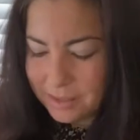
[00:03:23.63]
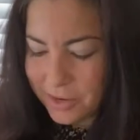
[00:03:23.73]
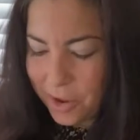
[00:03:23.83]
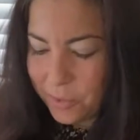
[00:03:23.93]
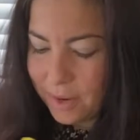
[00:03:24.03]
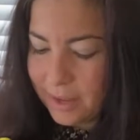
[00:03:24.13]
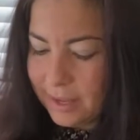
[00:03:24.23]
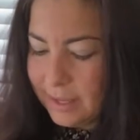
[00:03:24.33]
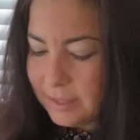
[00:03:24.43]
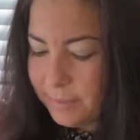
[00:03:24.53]
So
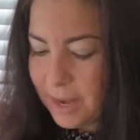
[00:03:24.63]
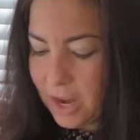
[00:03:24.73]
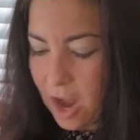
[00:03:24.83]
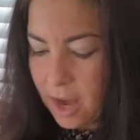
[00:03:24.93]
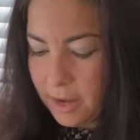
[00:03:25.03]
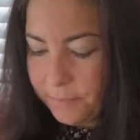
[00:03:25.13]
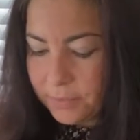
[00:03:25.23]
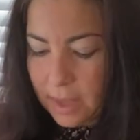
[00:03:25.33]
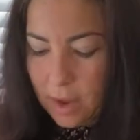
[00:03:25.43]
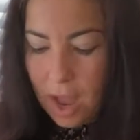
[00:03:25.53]
depending
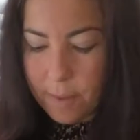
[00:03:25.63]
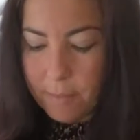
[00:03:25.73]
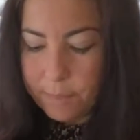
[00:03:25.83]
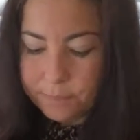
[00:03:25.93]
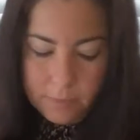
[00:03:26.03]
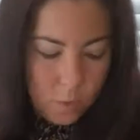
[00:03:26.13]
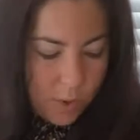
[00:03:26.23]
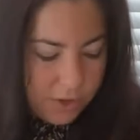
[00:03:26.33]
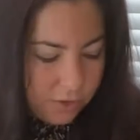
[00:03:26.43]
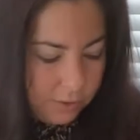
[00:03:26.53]
on
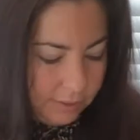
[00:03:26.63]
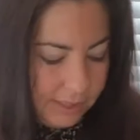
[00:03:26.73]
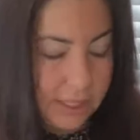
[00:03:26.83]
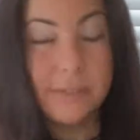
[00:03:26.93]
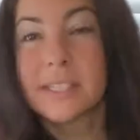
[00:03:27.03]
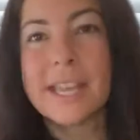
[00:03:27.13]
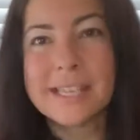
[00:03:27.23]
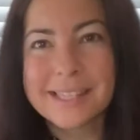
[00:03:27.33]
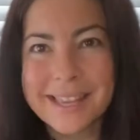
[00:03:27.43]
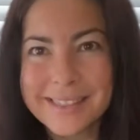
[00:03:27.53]
what your leaves
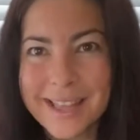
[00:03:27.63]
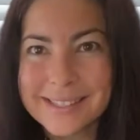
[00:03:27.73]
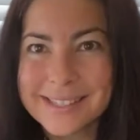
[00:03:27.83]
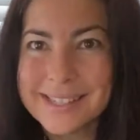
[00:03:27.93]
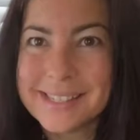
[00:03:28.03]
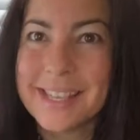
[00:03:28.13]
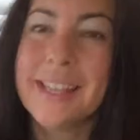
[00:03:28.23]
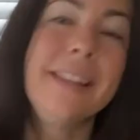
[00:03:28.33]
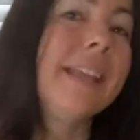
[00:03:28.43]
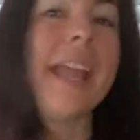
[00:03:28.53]
taste like that
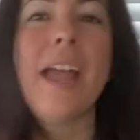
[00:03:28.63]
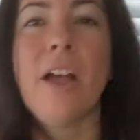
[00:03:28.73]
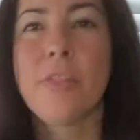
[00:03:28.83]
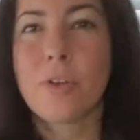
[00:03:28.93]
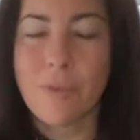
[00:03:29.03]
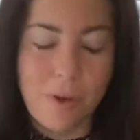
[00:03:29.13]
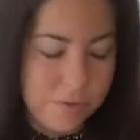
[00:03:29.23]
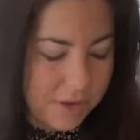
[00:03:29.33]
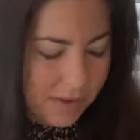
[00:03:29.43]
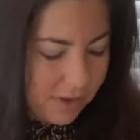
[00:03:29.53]
season, the kale, the
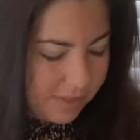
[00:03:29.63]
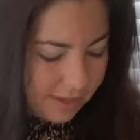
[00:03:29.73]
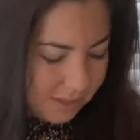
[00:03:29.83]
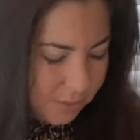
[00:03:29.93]
growth, and everything.